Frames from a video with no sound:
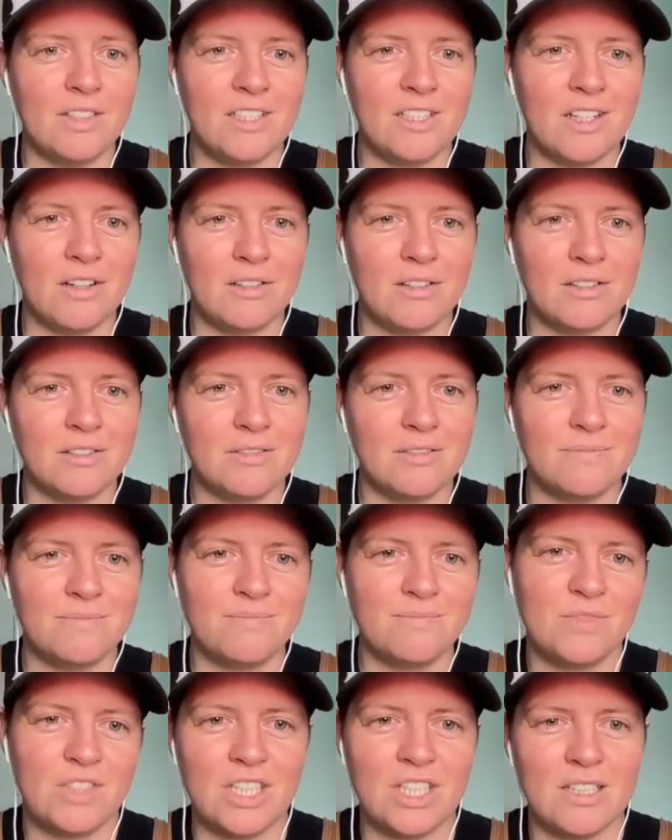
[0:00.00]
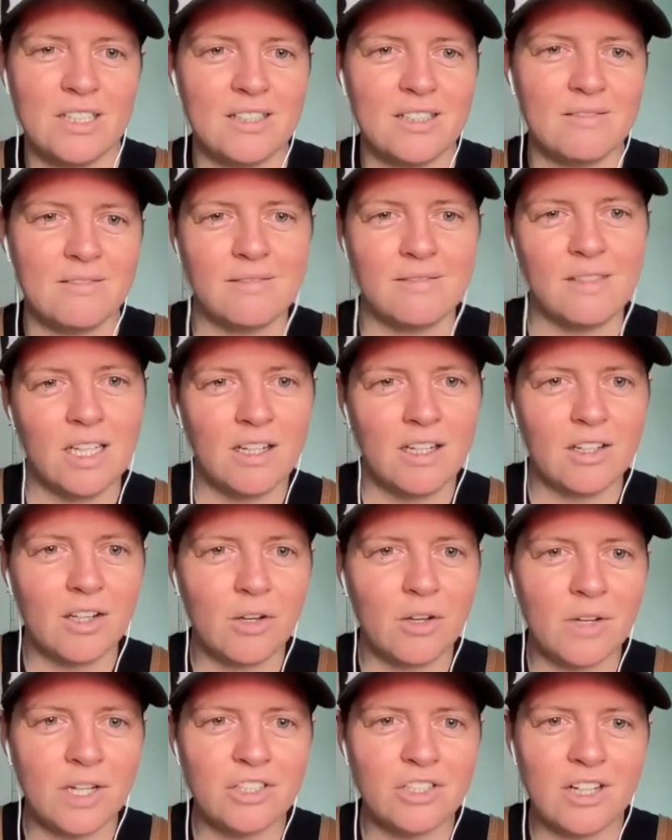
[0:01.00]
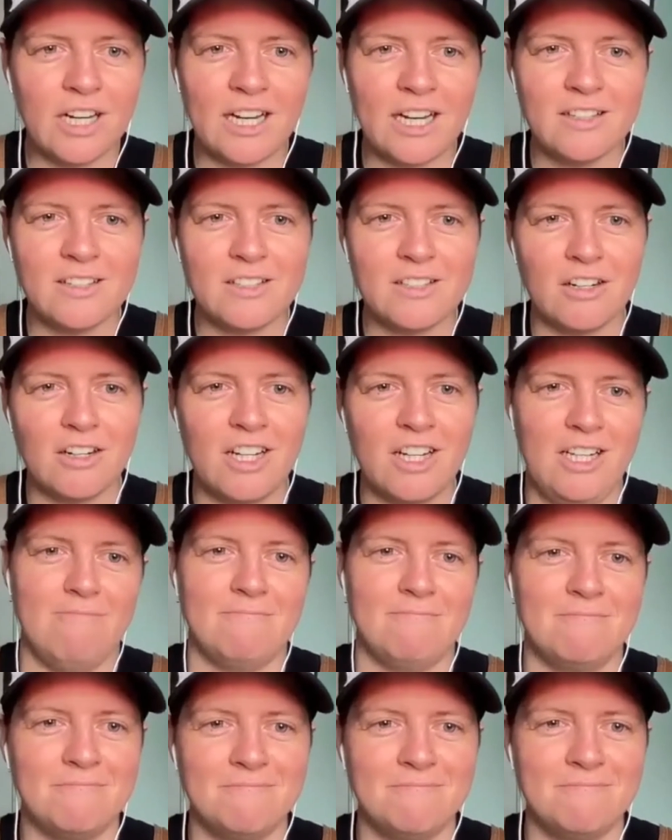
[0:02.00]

So just go get your hands dirty.